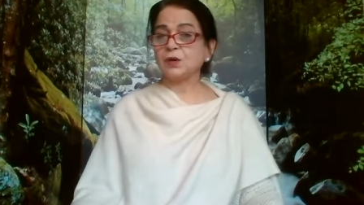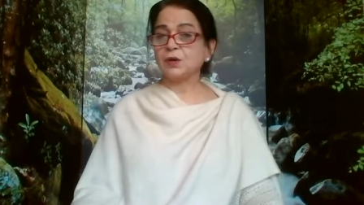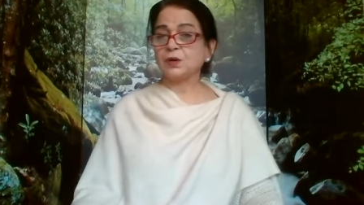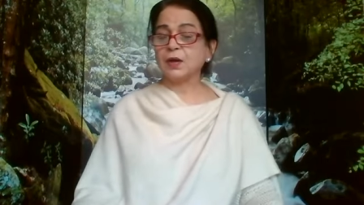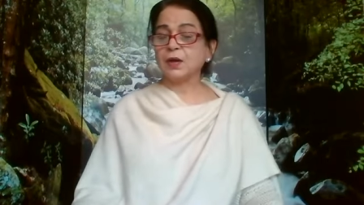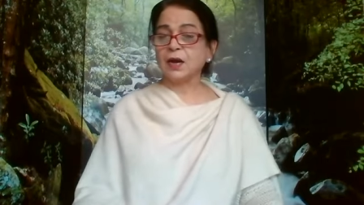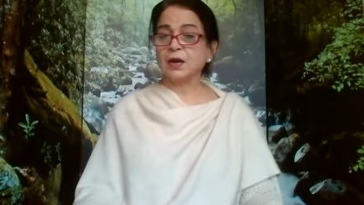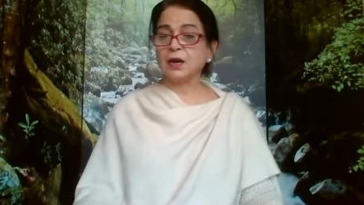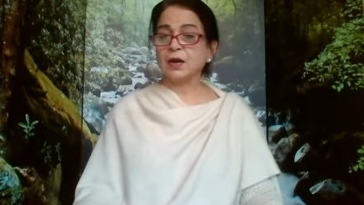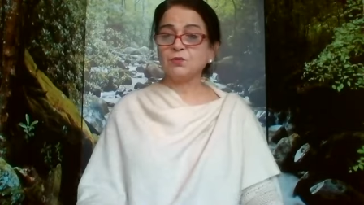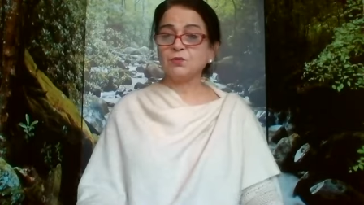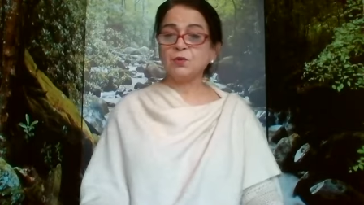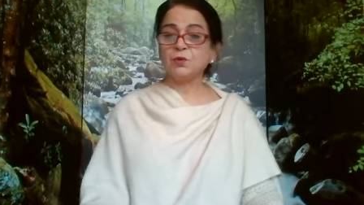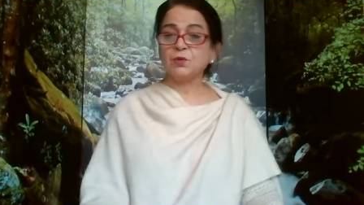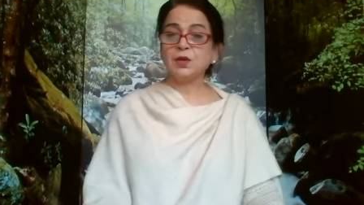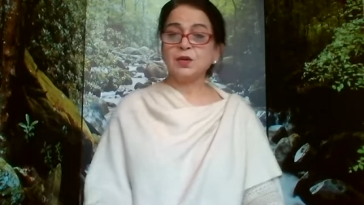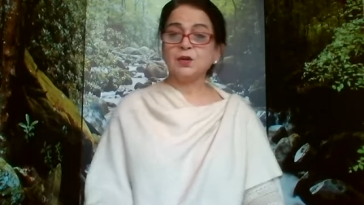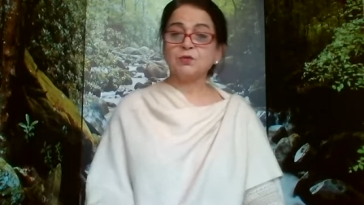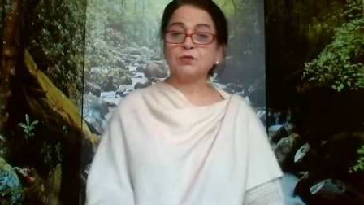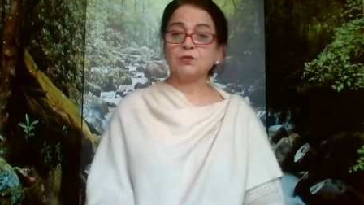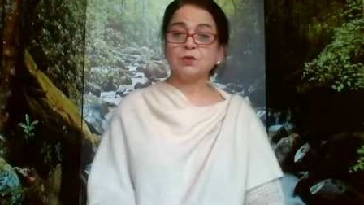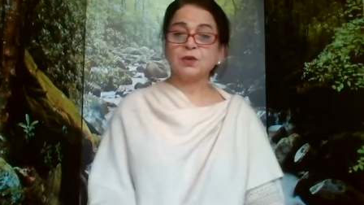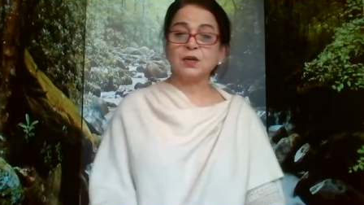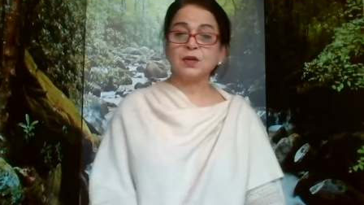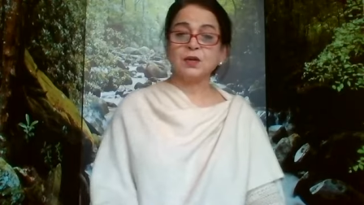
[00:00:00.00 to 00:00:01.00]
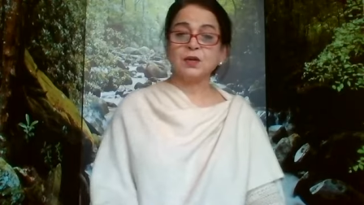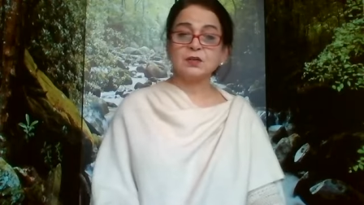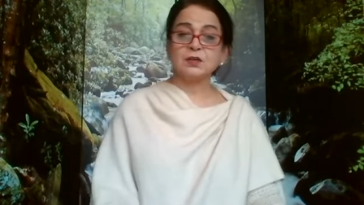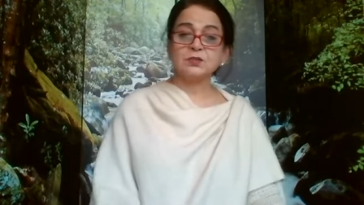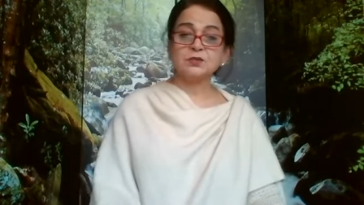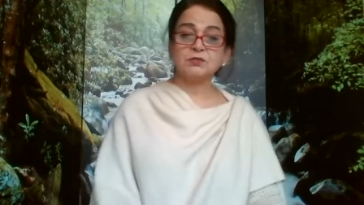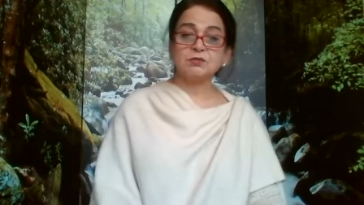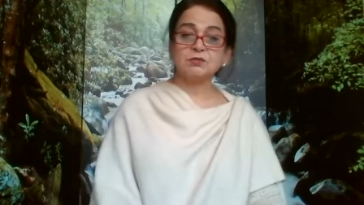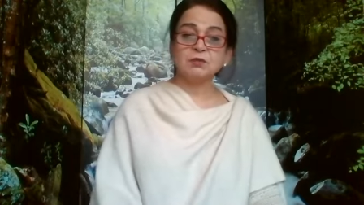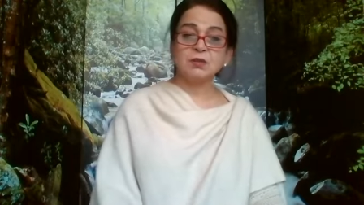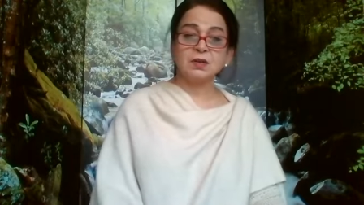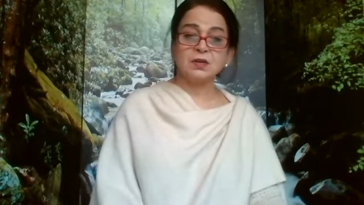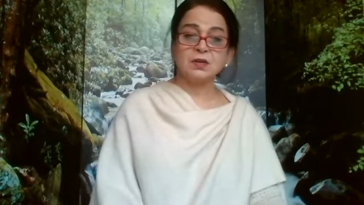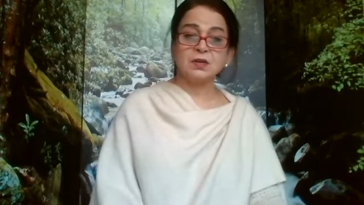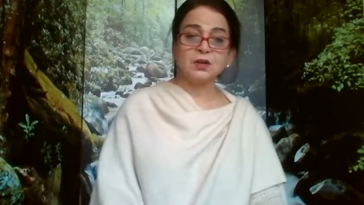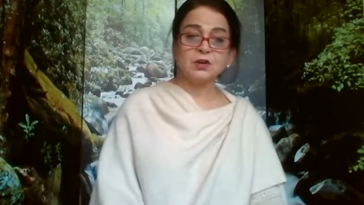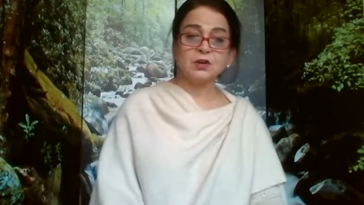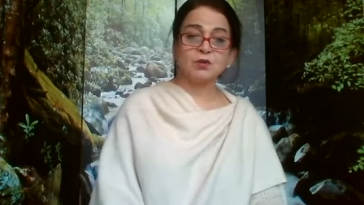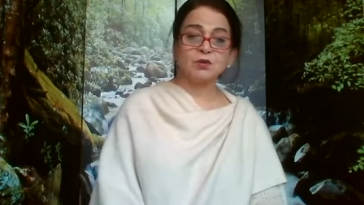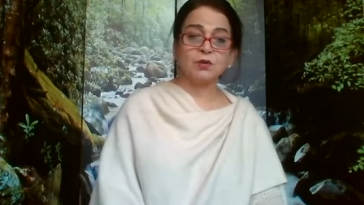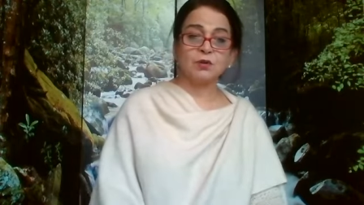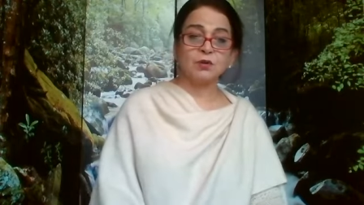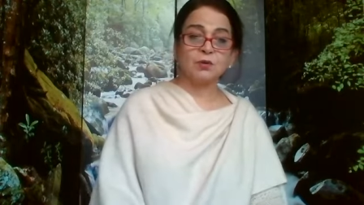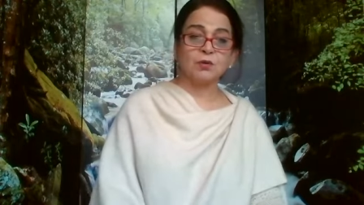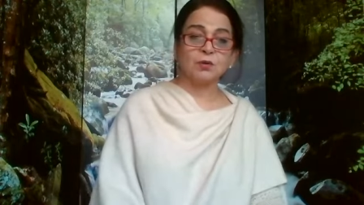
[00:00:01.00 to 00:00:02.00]
not only to take us to the
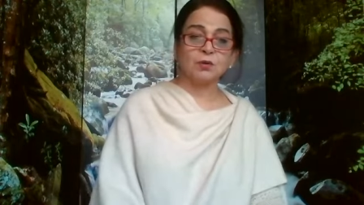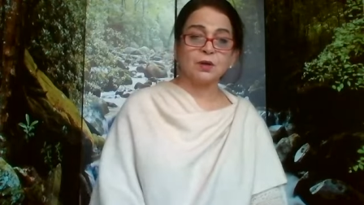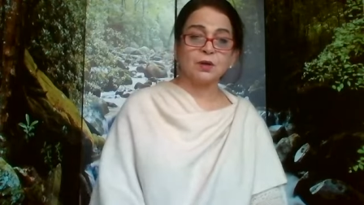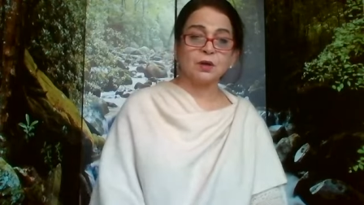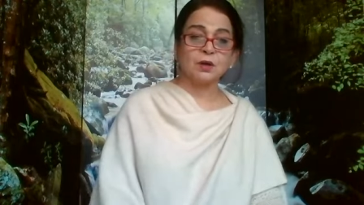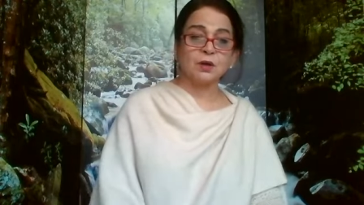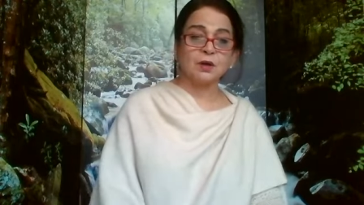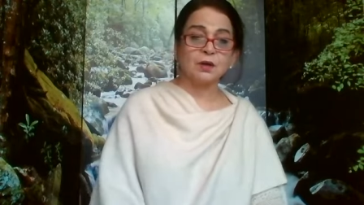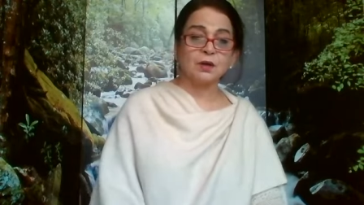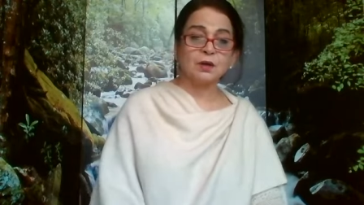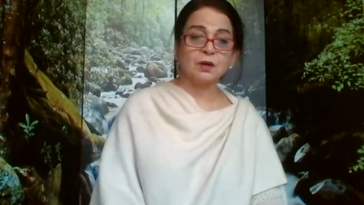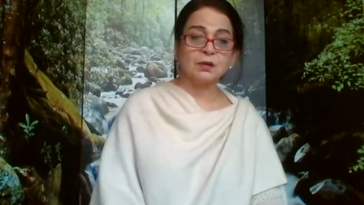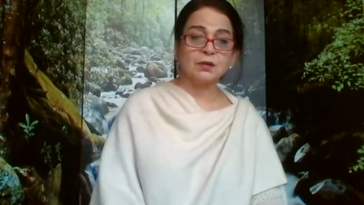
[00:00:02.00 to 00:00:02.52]
Narklok,